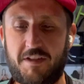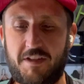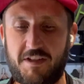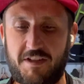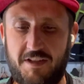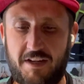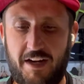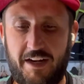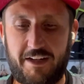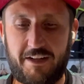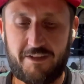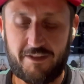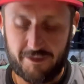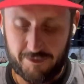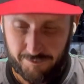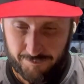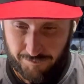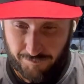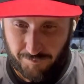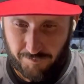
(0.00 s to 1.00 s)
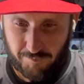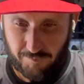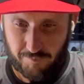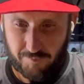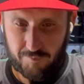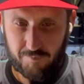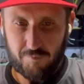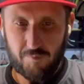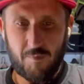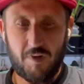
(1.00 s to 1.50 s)
is nice
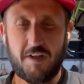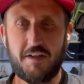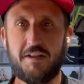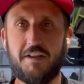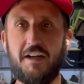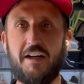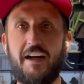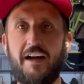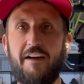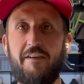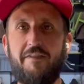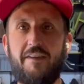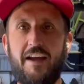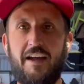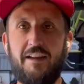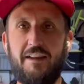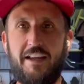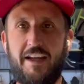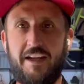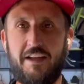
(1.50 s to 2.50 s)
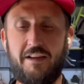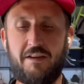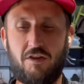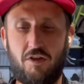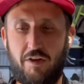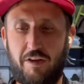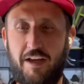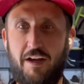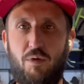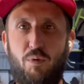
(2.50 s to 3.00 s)
to have that length or that